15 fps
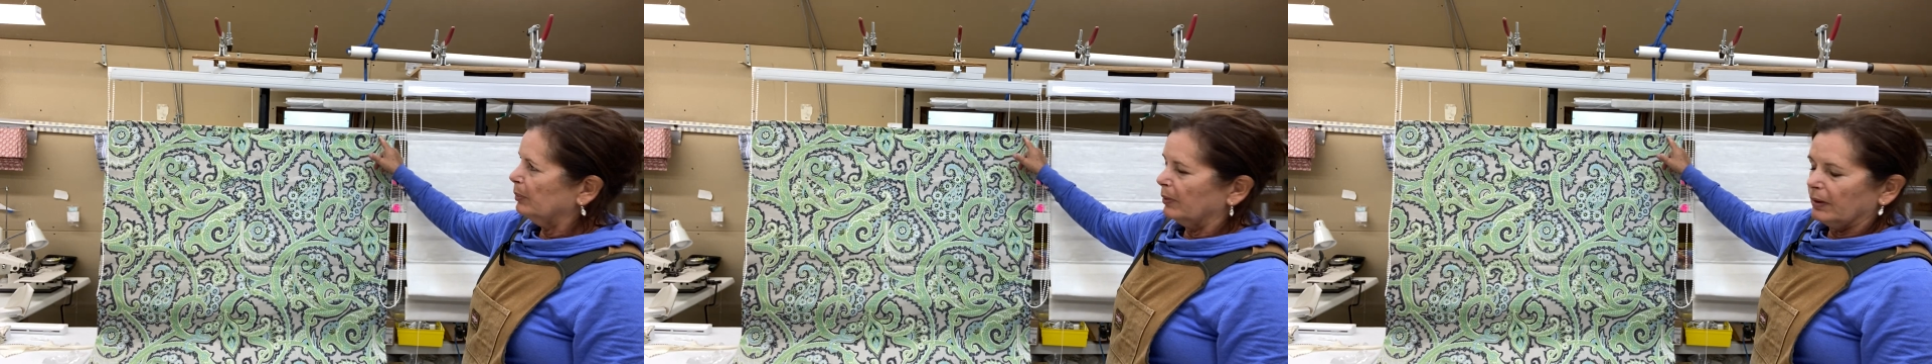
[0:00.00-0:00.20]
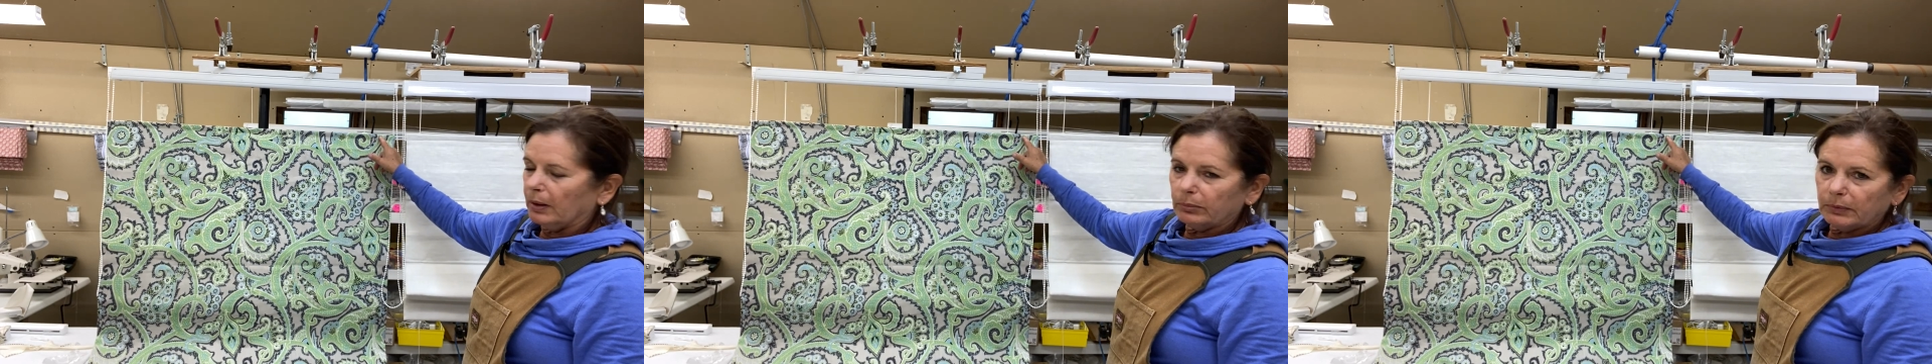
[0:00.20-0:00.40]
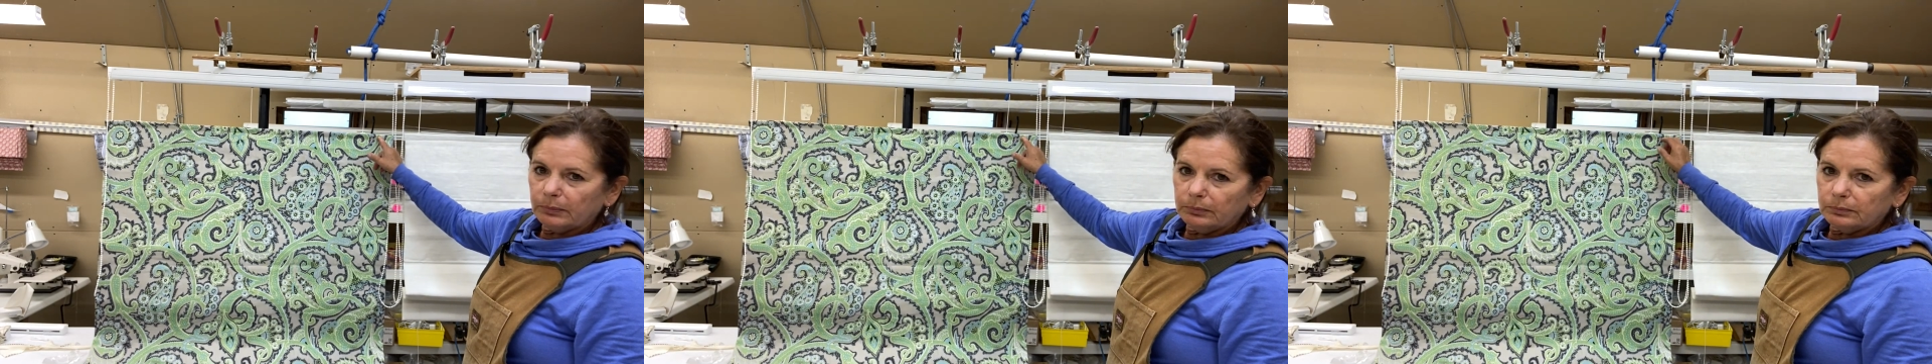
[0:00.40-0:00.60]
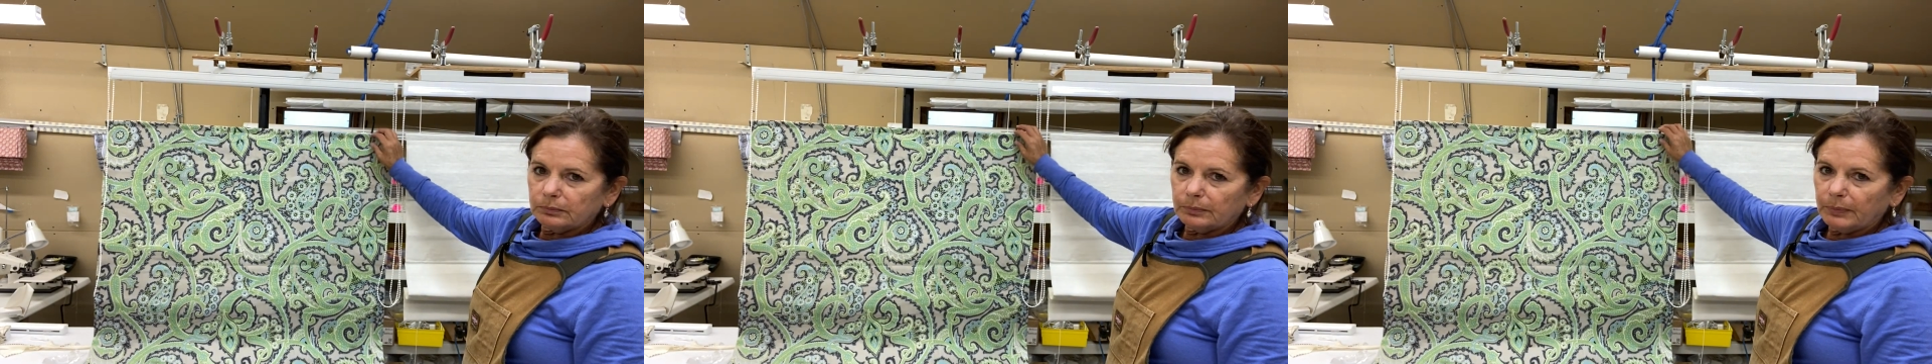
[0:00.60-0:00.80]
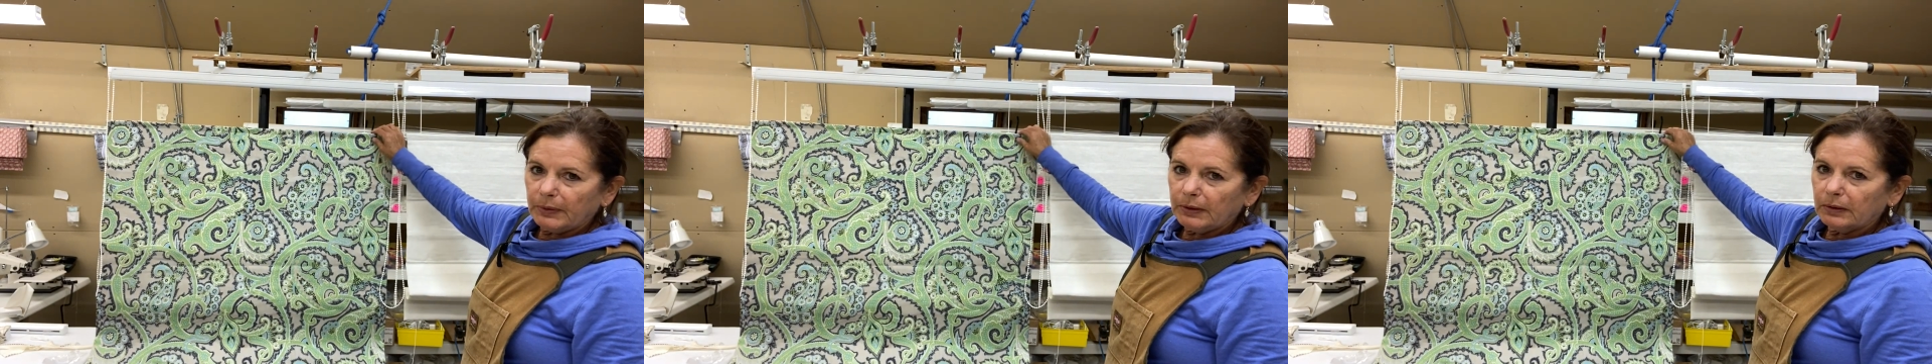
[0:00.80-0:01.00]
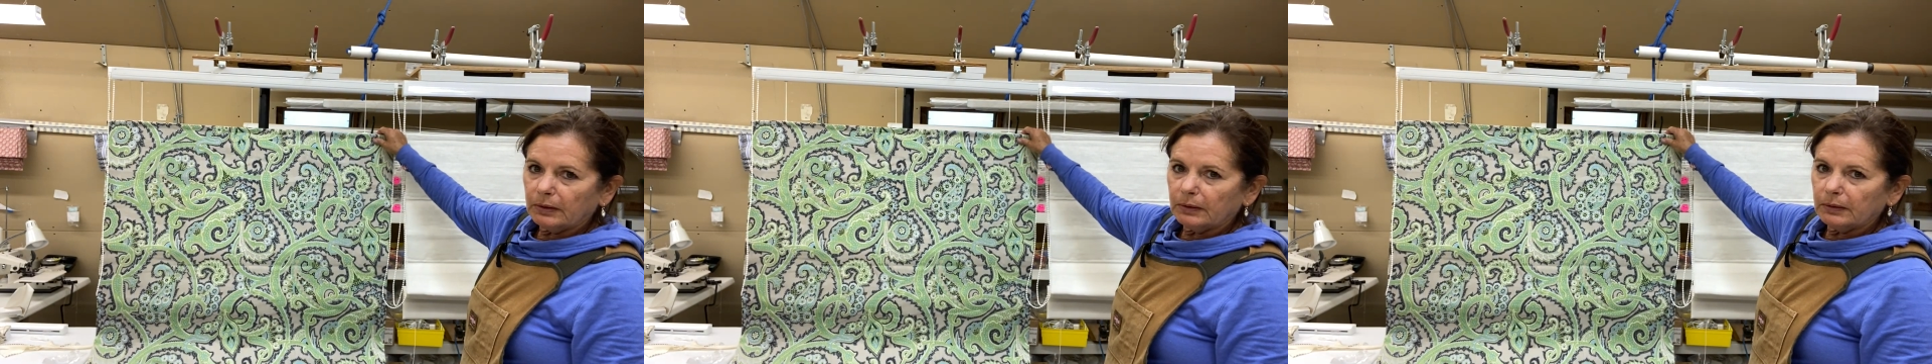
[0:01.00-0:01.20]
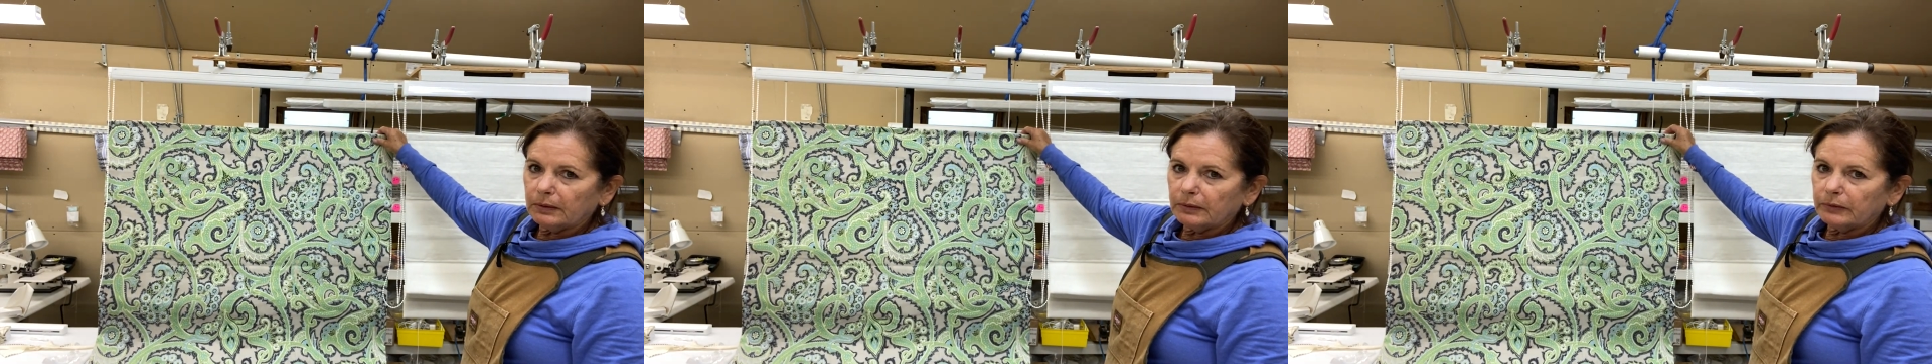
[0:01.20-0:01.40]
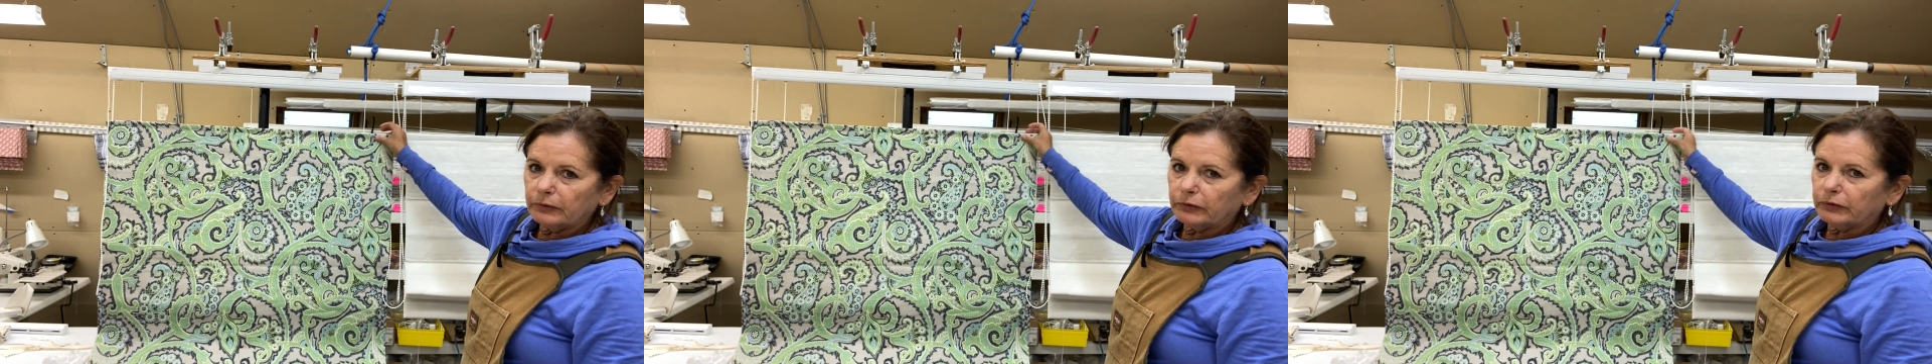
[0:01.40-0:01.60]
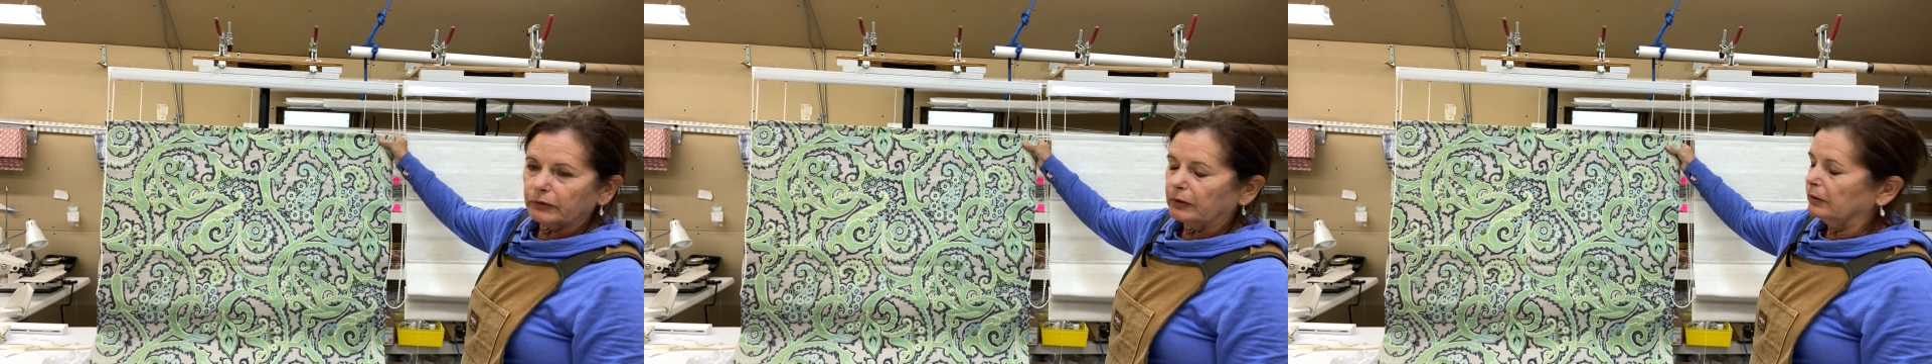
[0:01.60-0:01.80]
problem because